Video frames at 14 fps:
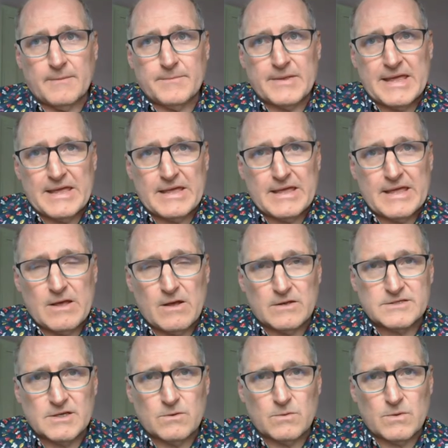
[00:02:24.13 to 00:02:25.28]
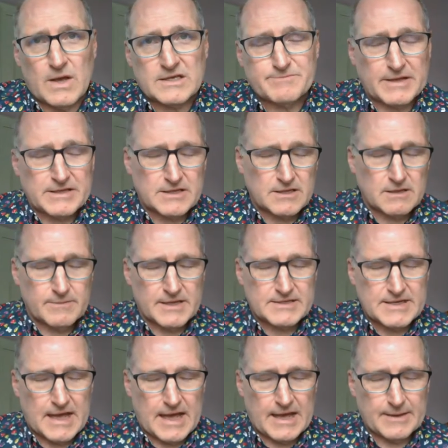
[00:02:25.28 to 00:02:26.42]
He also spent a little bit of
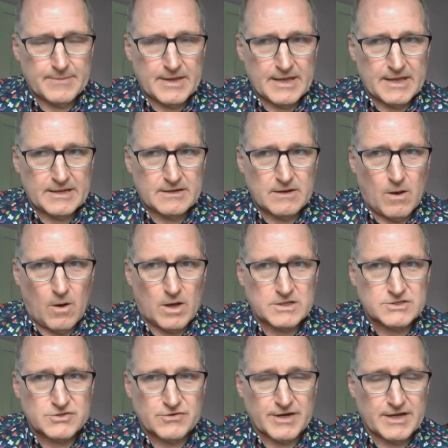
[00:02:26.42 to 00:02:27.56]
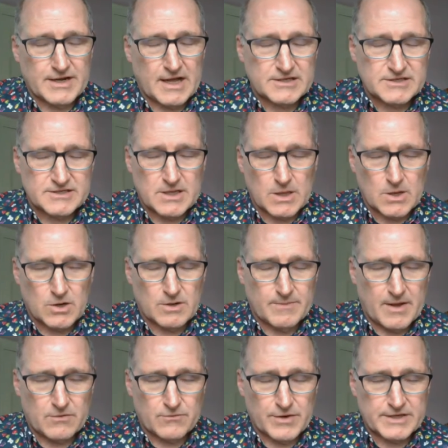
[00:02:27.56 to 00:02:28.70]
time in Austria, not just to learn
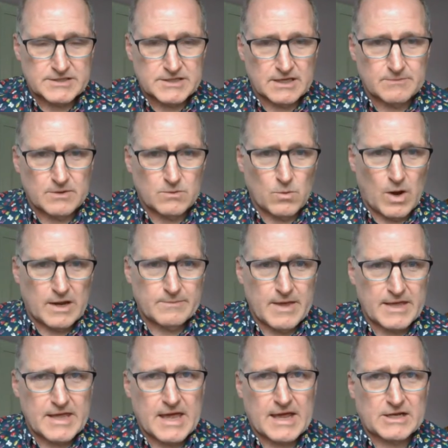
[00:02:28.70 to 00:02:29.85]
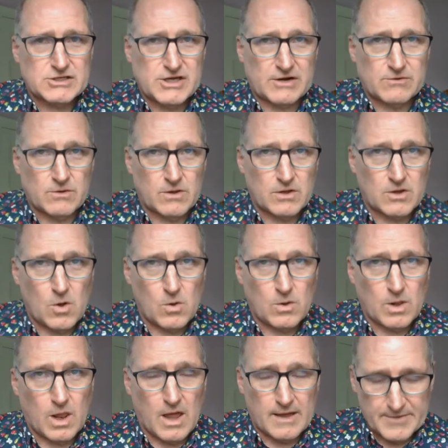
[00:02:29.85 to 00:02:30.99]
about Riesling, but winemaking in general in
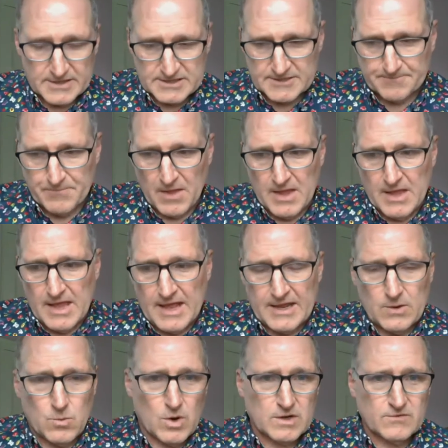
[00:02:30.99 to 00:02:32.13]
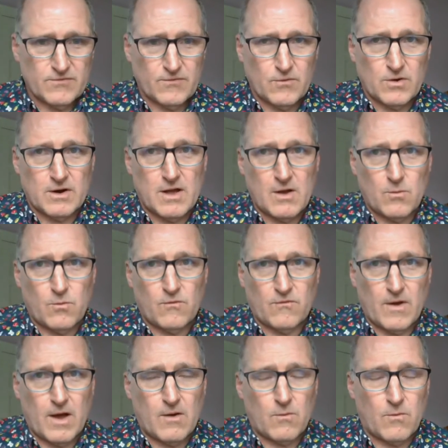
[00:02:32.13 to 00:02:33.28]
cold climates. And he worked for
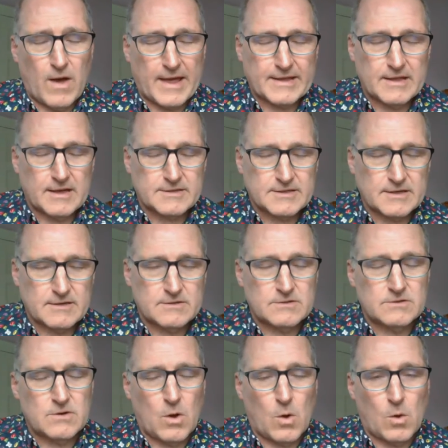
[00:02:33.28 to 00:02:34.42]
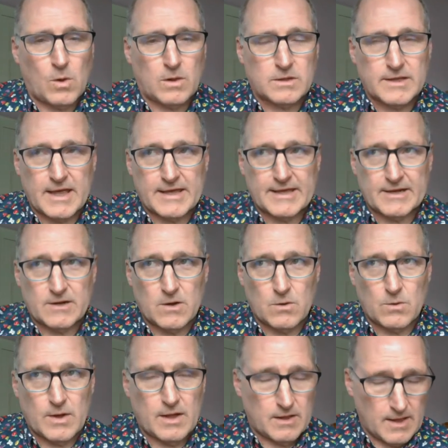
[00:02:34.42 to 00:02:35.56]
a Weingut Knoll,
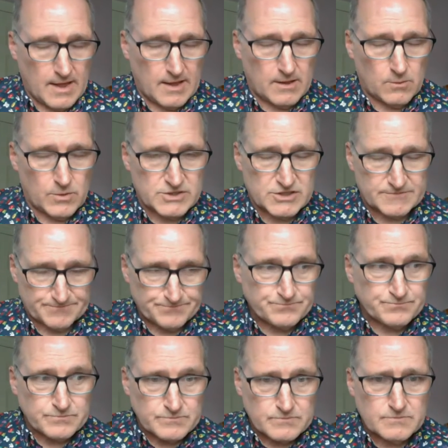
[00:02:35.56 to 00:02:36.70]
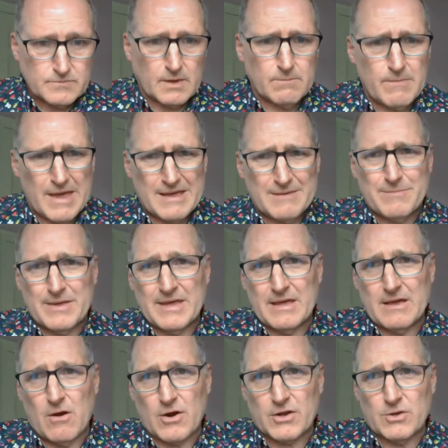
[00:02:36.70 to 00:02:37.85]
K-N-O-L-L, which may be
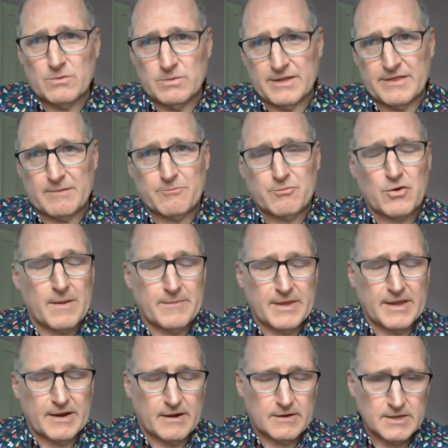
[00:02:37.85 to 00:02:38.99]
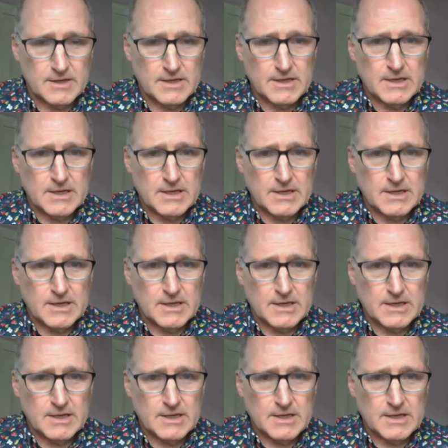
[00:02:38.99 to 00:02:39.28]
arguably the premier